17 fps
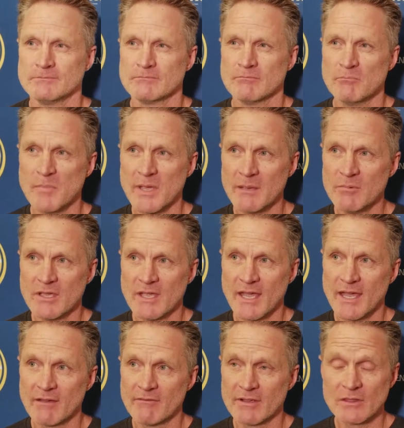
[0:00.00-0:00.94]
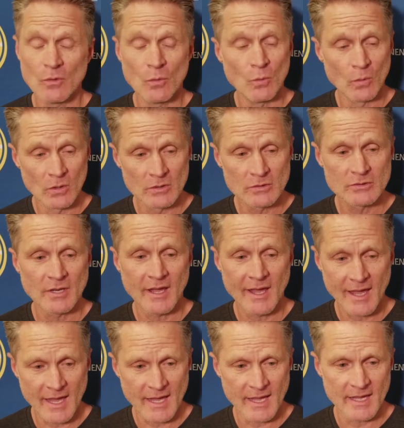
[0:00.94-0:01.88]
maybe having the worst
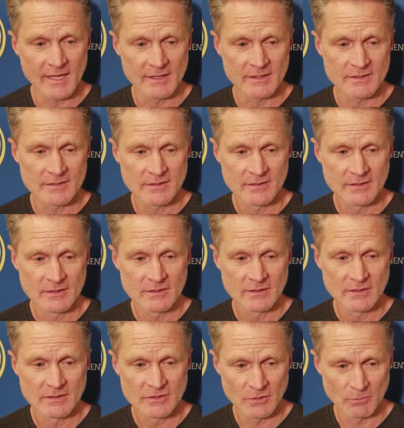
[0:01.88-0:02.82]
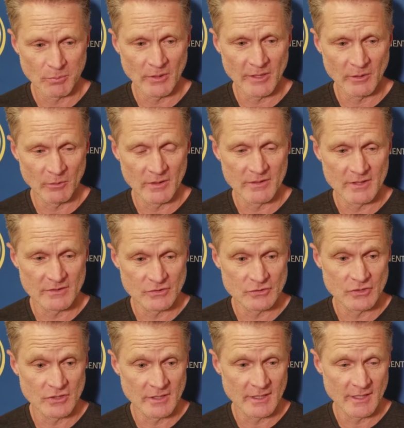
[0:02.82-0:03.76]
hand to play with as a
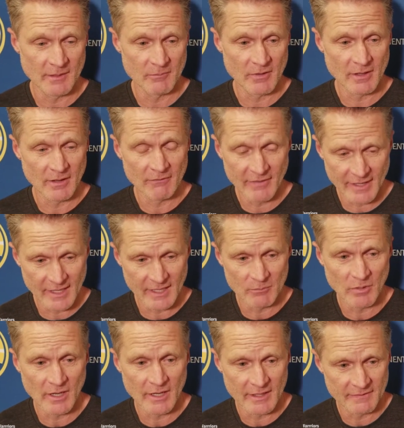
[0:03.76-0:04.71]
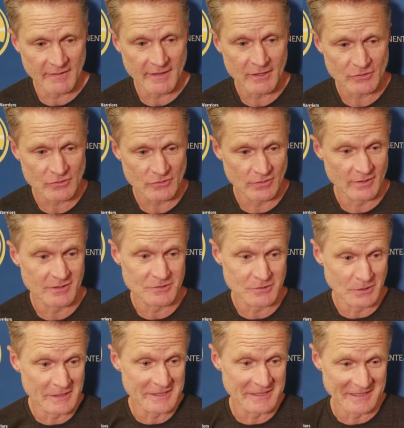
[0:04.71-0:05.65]
GM of anybody in the history of this
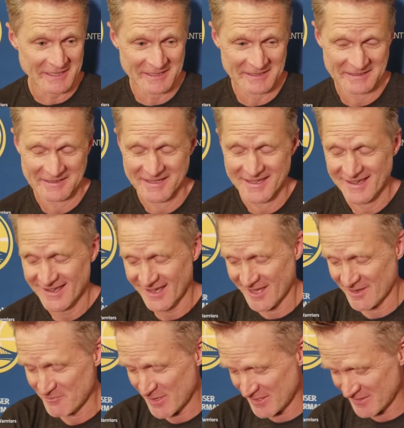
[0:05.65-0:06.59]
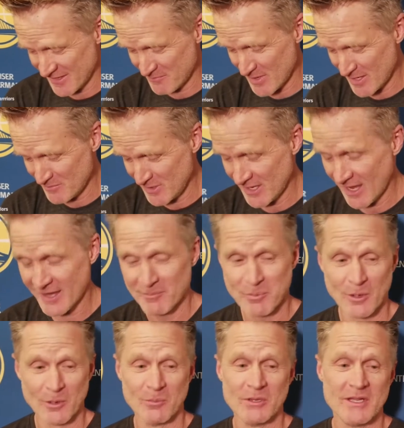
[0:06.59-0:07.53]
league. may, that may be
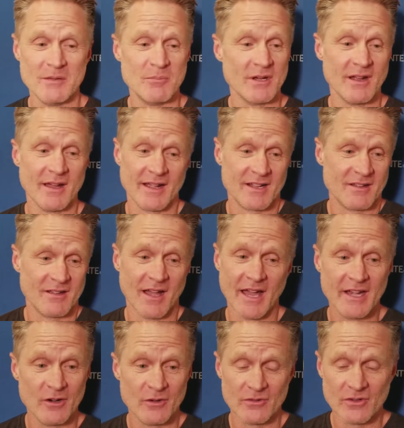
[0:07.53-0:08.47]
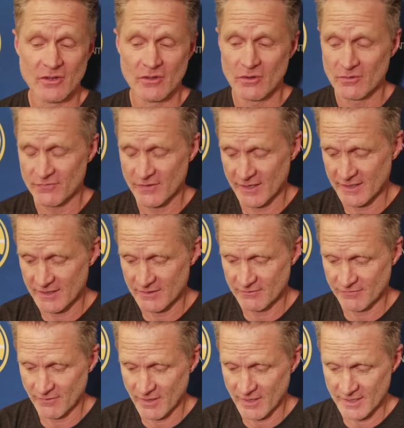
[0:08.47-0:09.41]
hyperbole, but I, I don't know if I could
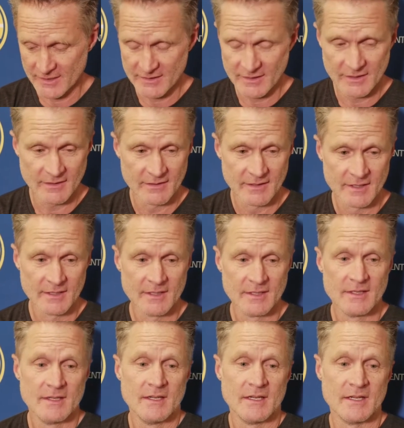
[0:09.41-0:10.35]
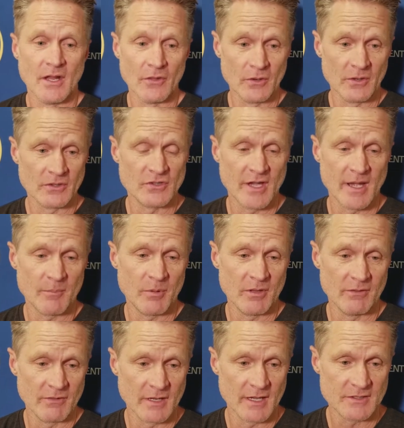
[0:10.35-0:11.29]
find a, uh, another example
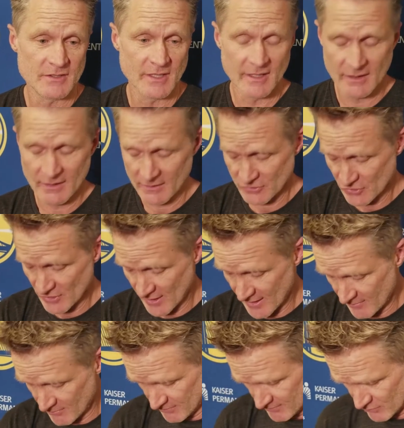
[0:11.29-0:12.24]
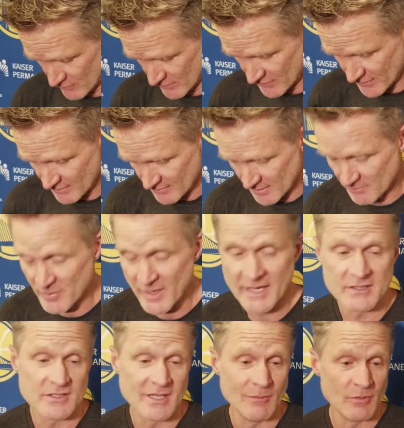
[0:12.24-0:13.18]
of a guy taking a job with a, a
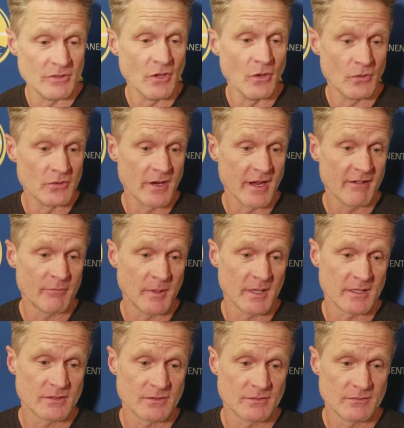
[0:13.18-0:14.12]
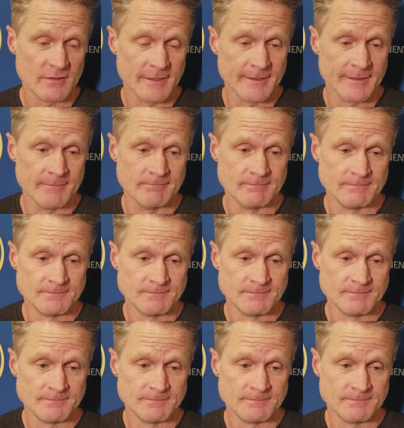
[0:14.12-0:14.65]
bad team with no draft picks. Um,